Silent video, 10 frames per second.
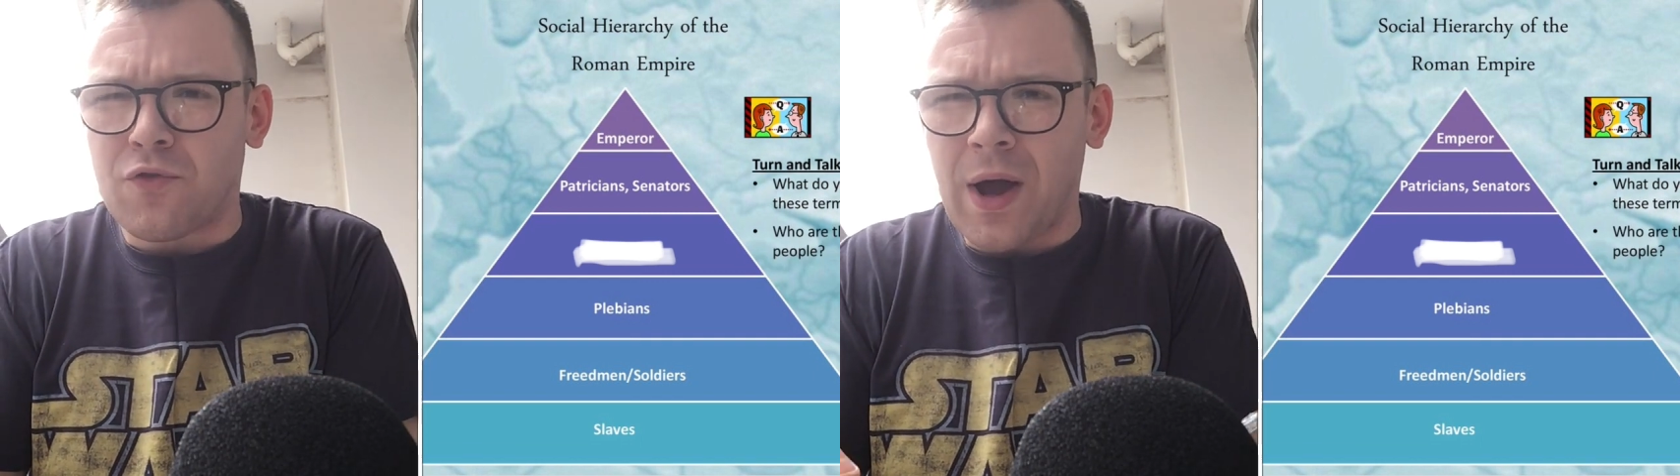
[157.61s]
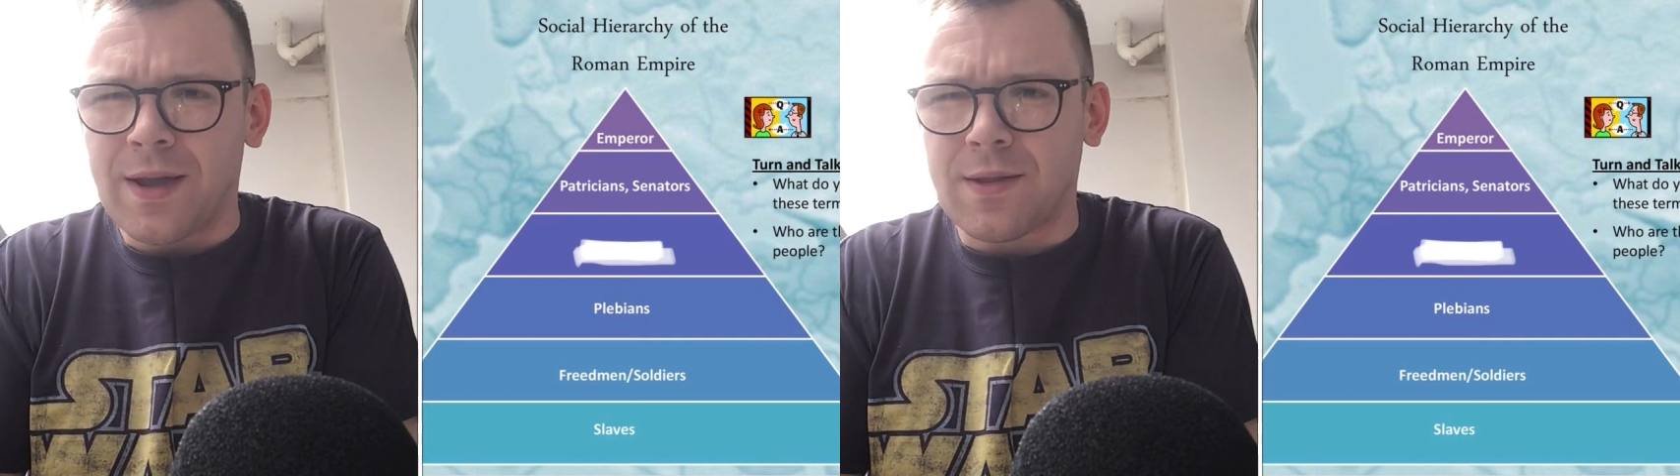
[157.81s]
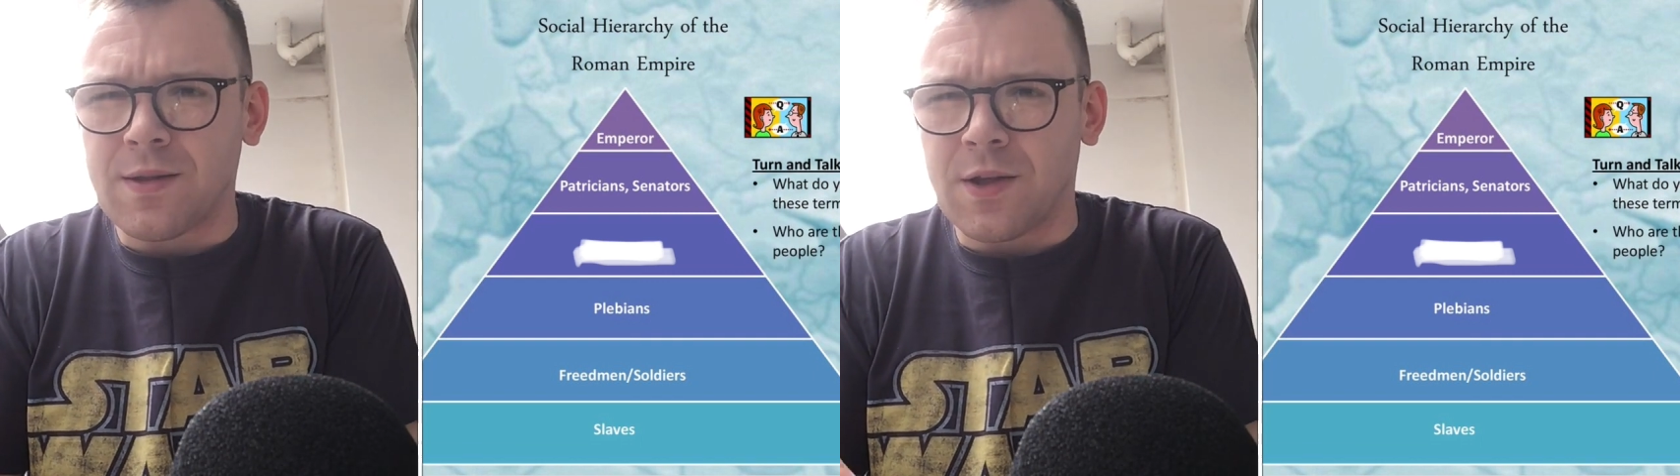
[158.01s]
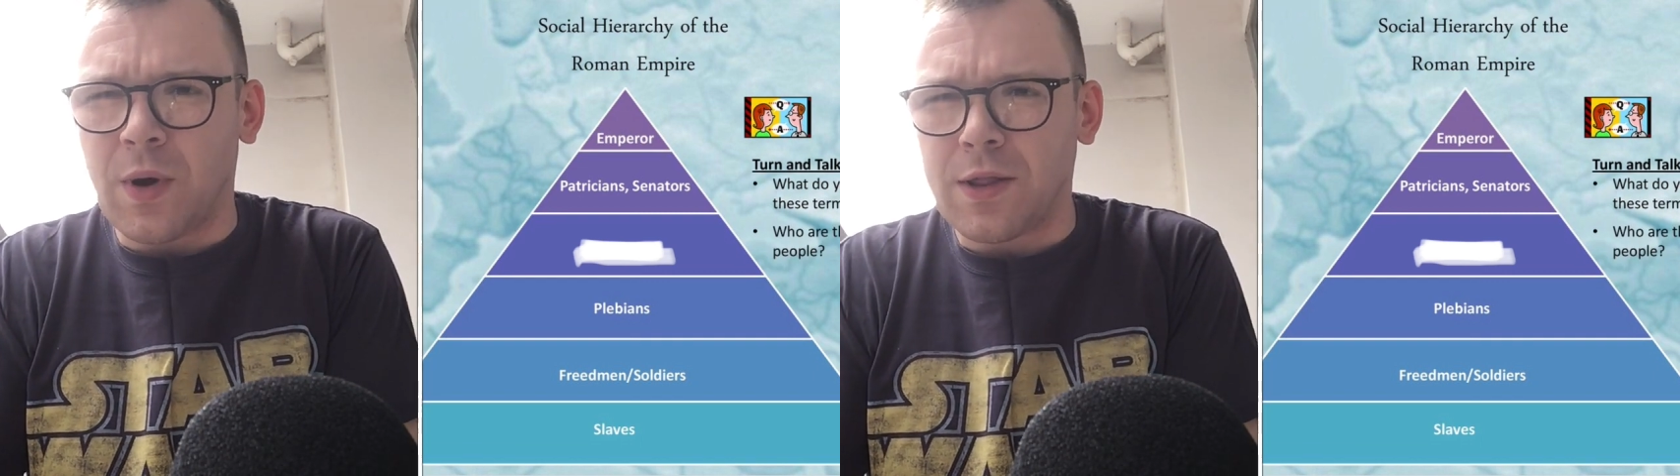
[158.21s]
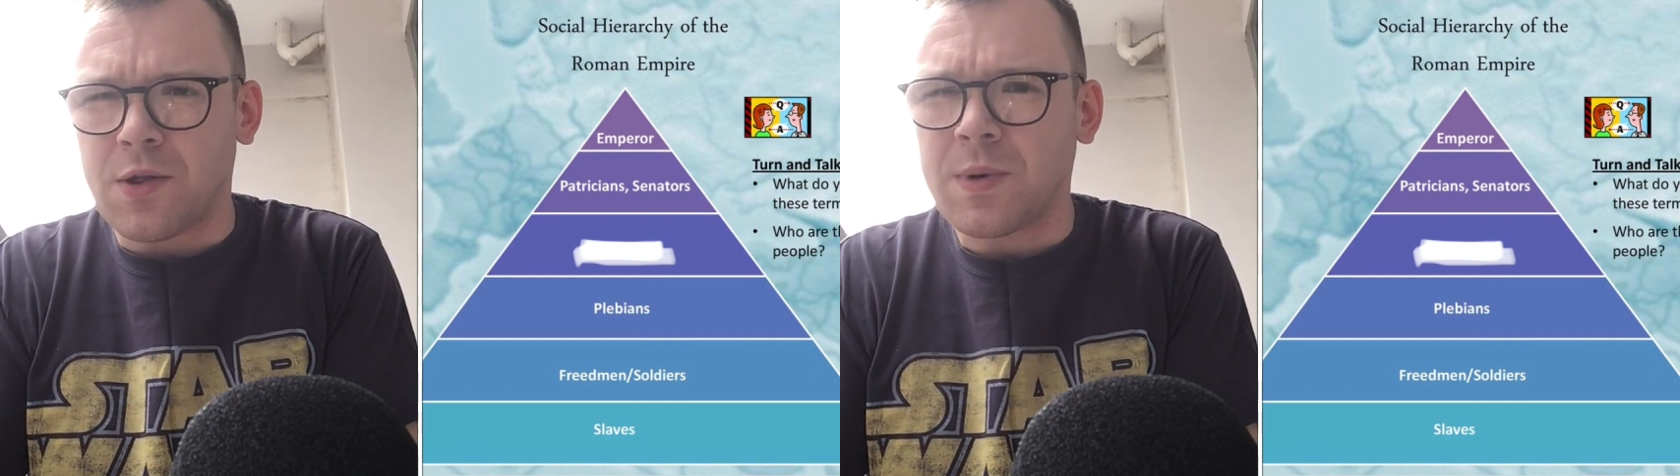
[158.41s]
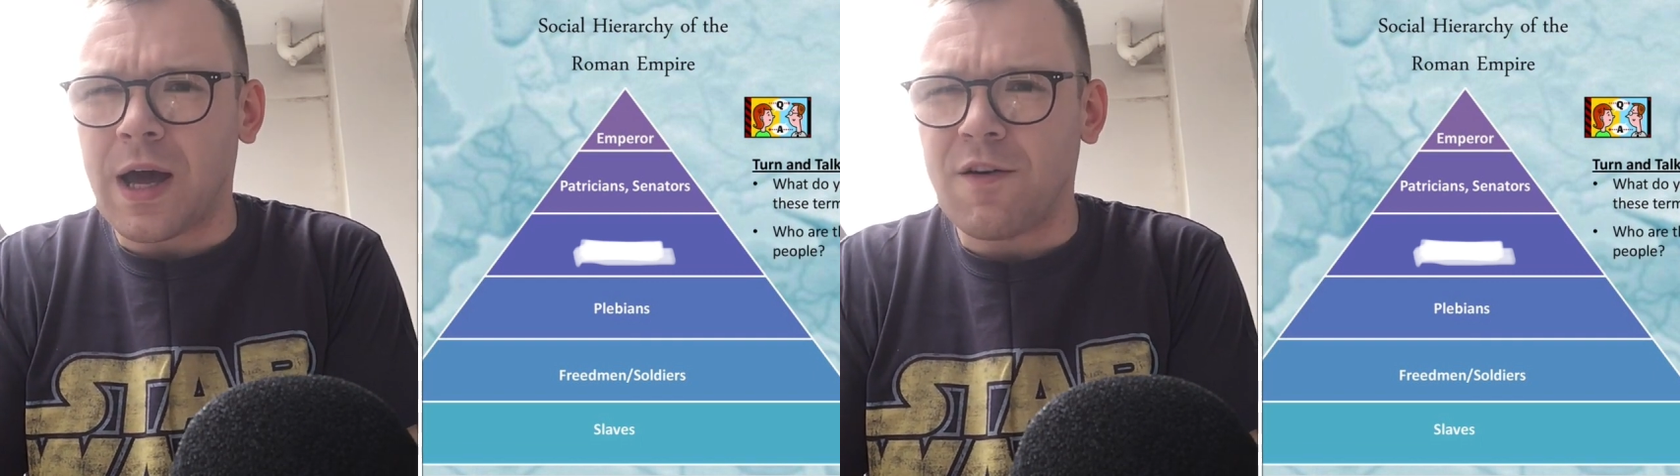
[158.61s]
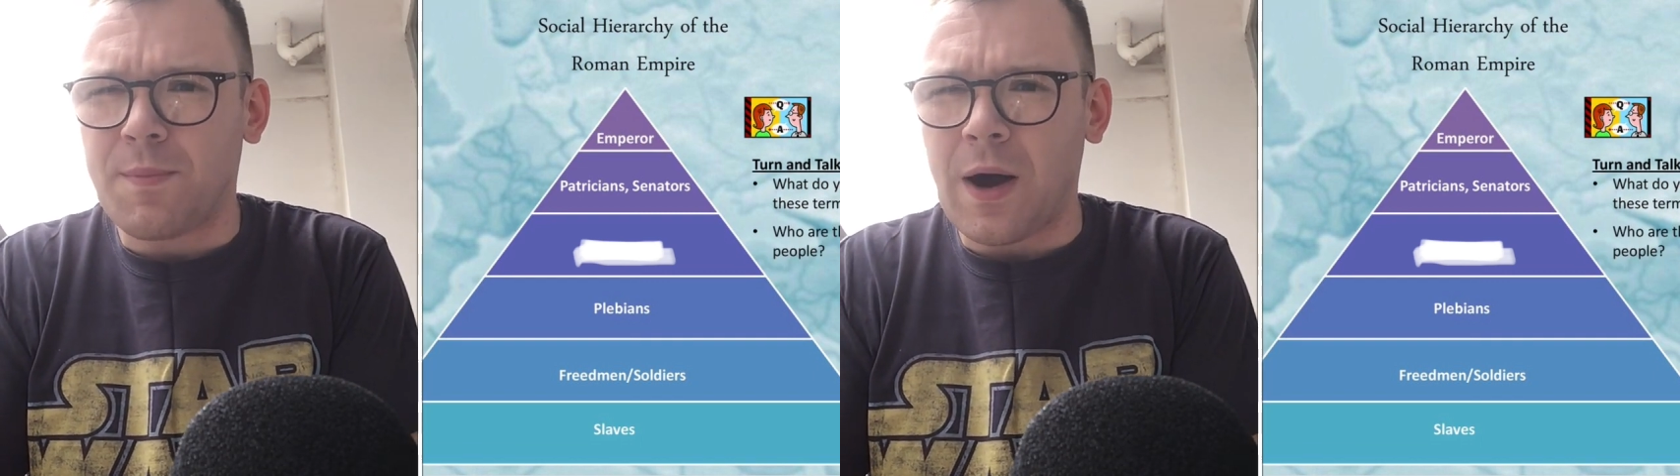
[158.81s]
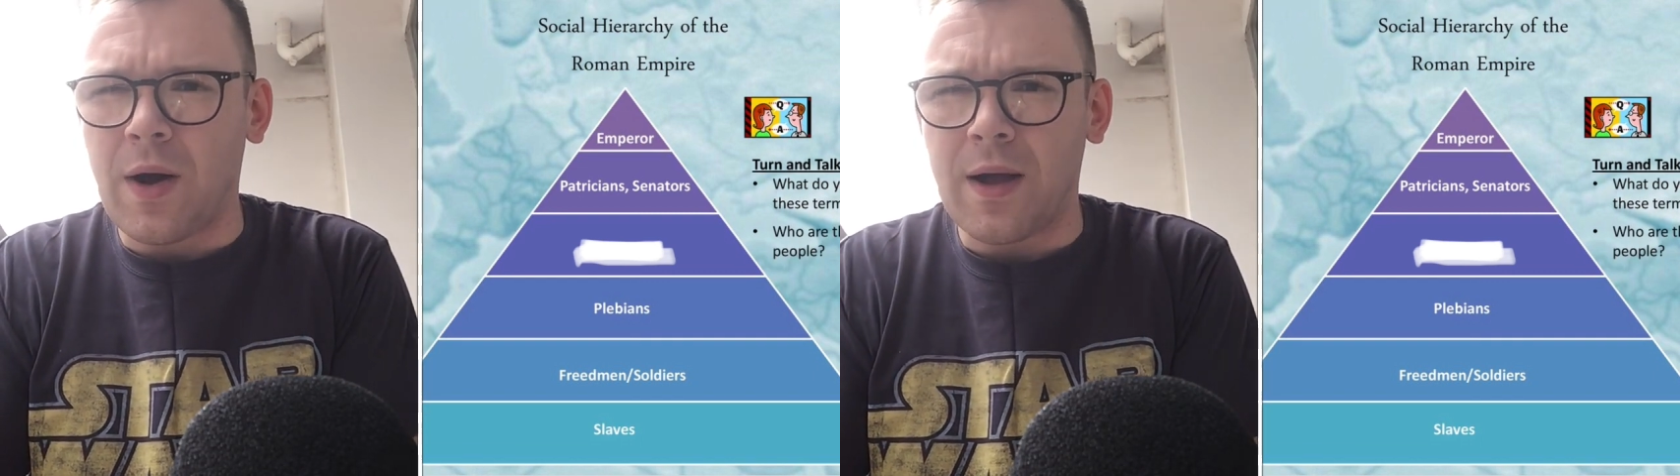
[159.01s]
rights and you had some kind of
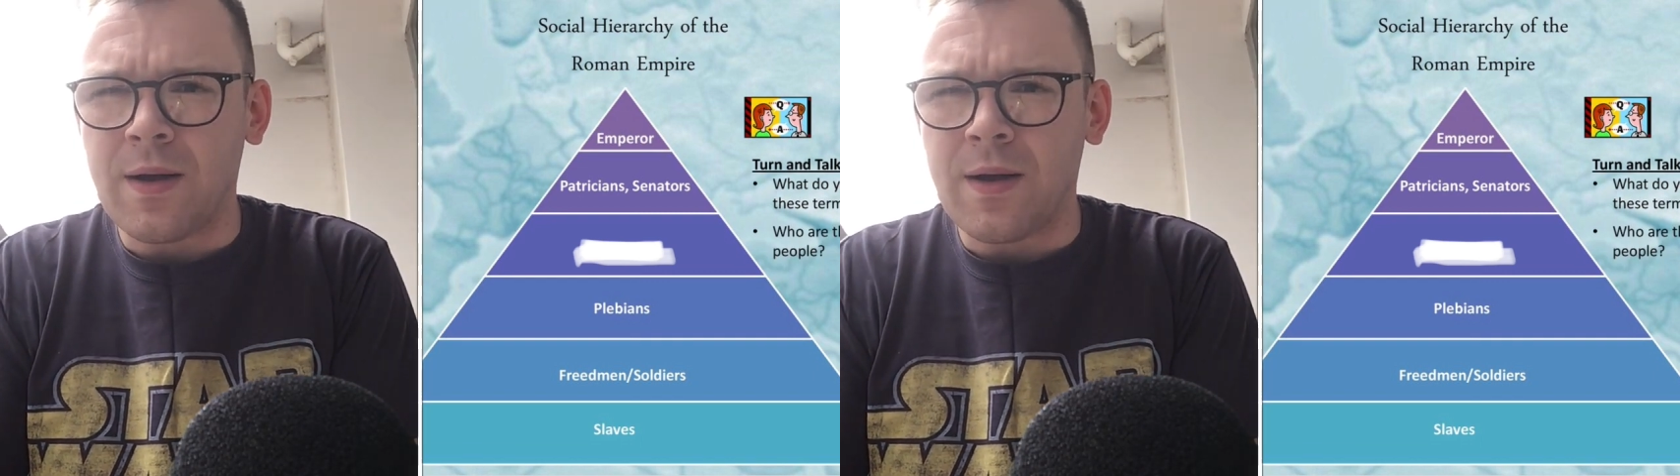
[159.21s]
power,